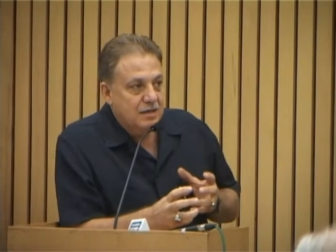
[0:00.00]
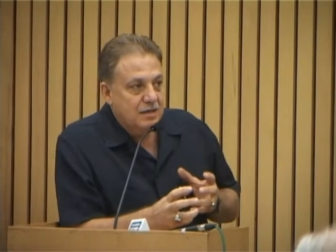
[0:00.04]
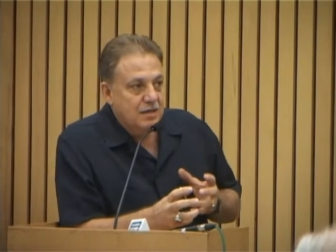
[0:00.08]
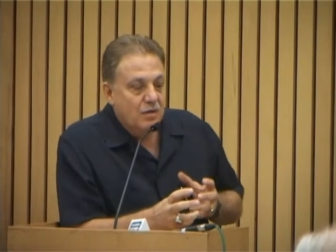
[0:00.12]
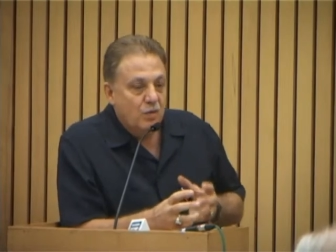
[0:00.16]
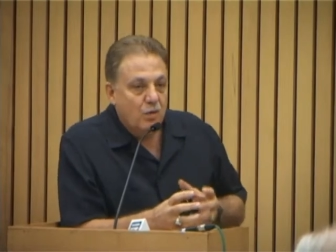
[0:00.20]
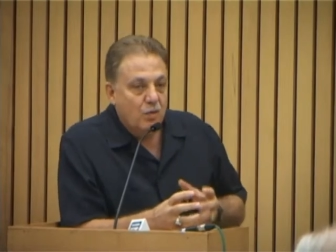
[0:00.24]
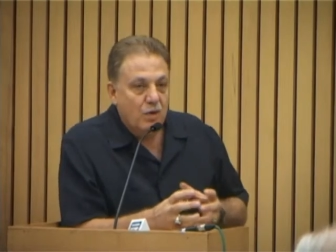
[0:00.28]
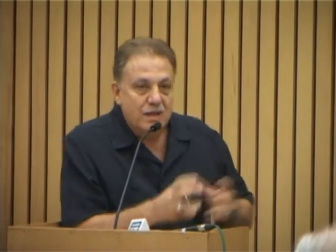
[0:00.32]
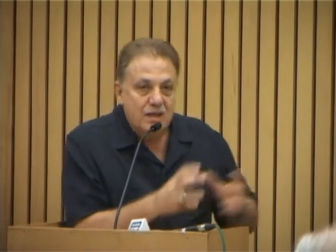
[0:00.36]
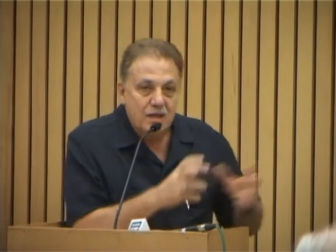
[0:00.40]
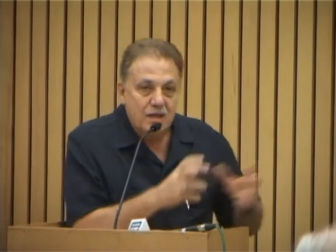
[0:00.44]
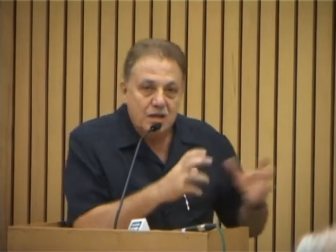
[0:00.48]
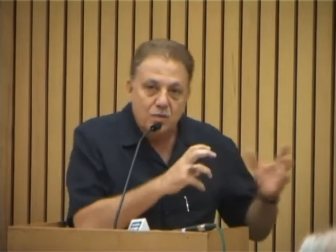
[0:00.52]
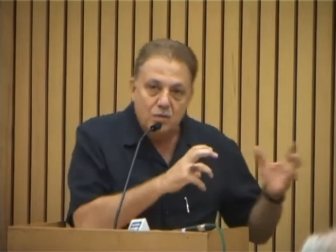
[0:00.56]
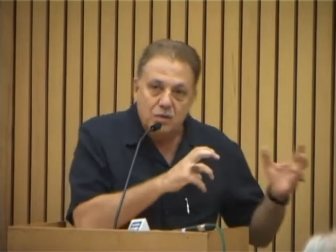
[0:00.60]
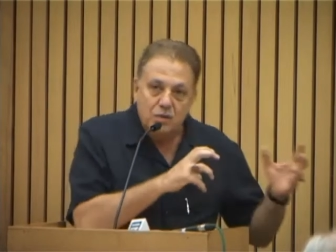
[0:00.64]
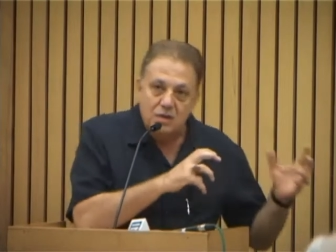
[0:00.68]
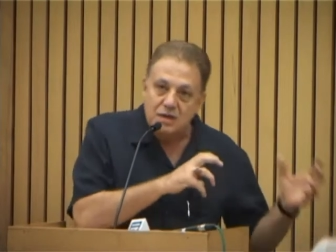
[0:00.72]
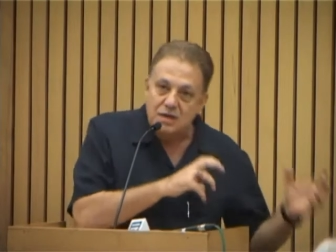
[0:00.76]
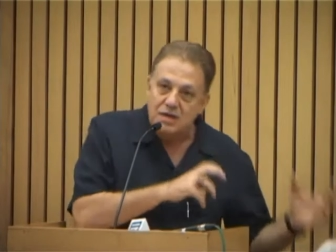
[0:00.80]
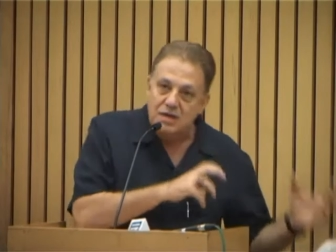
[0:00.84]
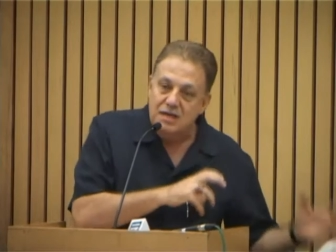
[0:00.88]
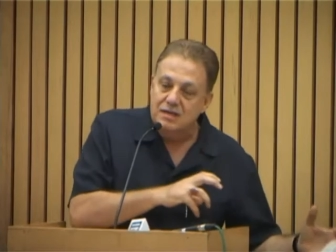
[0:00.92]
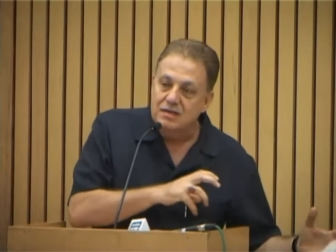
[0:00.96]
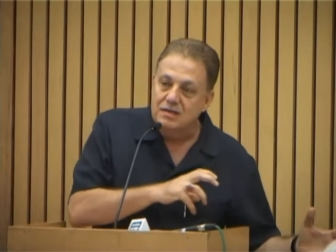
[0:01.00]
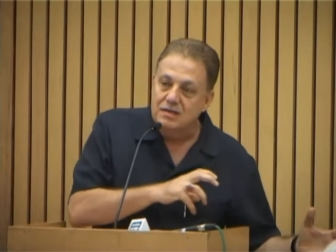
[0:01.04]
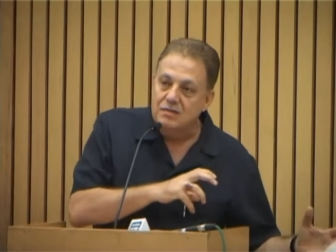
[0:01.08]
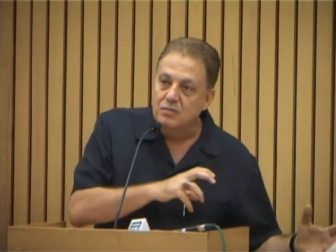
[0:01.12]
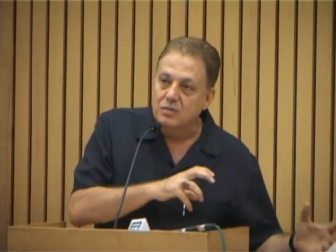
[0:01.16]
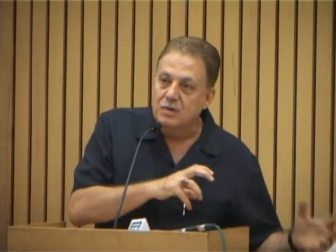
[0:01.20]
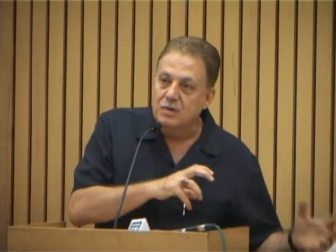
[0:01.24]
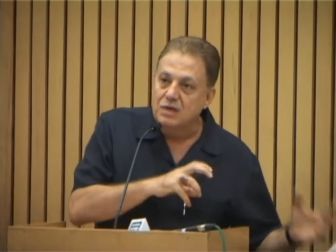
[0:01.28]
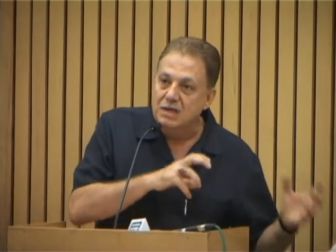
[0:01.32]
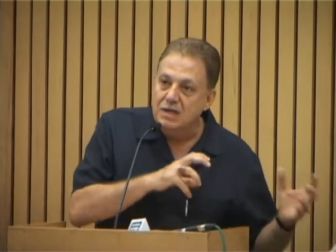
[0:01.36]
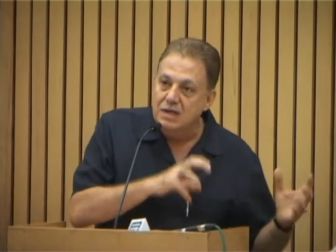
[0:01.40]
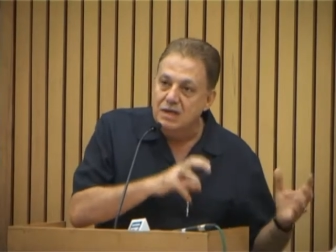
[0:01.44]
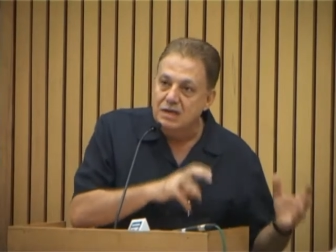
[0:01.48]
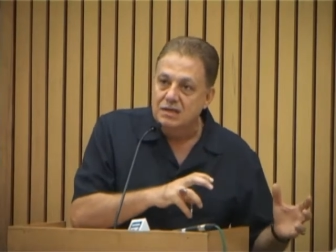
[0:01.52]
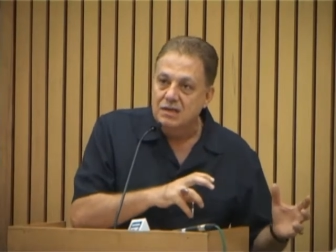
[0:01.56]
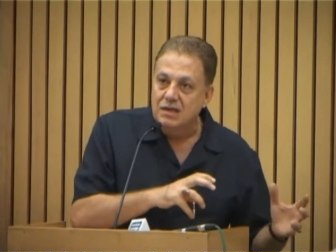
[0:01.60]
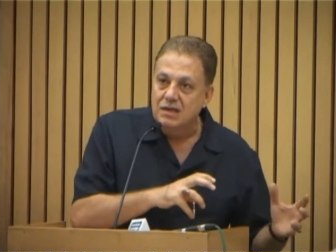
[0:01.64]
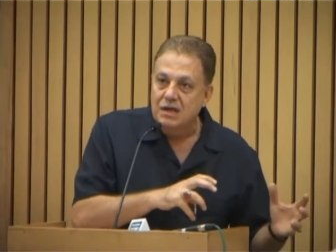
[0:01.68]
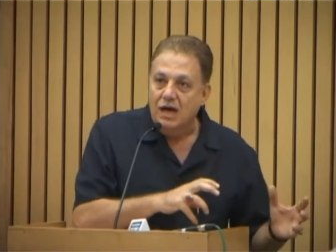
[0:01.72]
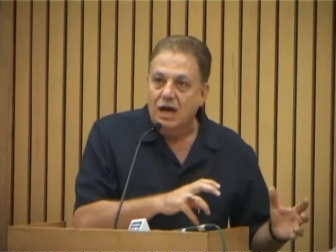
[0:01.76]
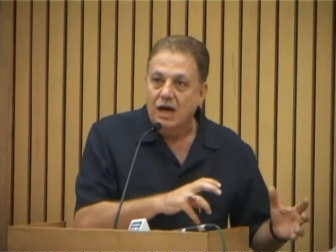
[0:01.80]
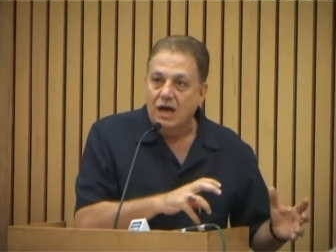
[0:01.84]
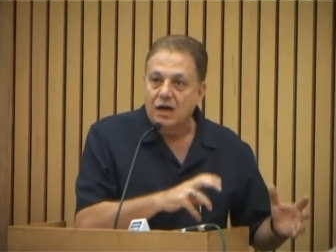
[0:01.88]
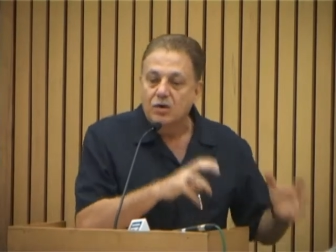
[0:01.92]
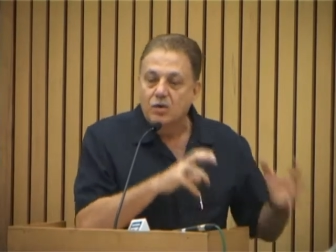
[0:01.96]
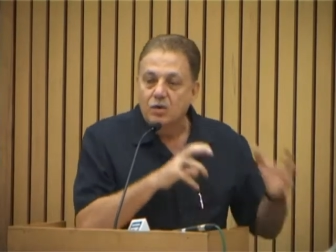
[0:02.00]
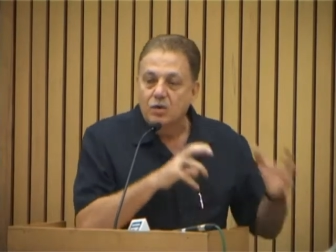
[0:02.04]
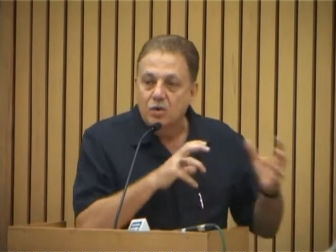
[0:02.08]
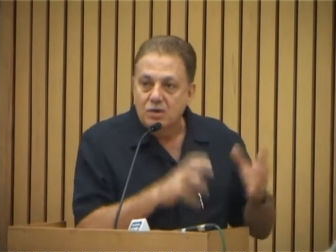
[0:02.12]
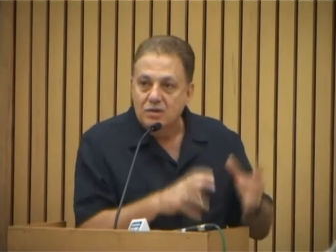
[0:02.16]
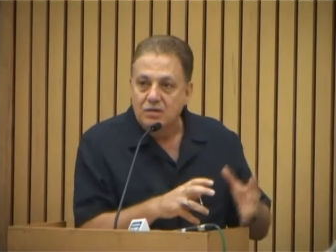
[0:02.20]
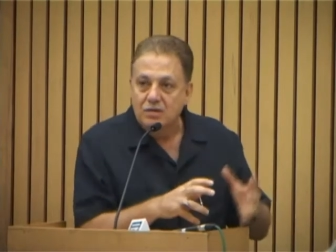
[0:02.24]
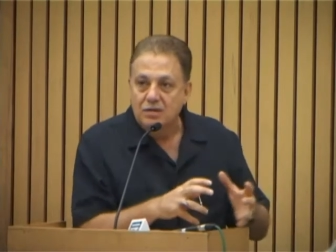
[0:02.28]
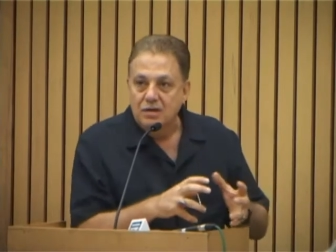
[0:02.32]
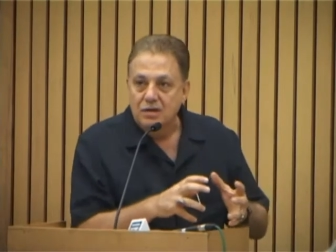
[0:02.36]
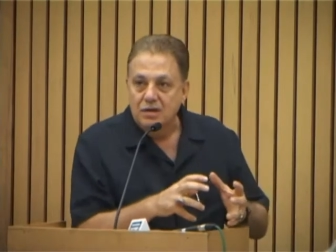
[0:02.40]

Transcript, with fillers: Whether we read, we need a good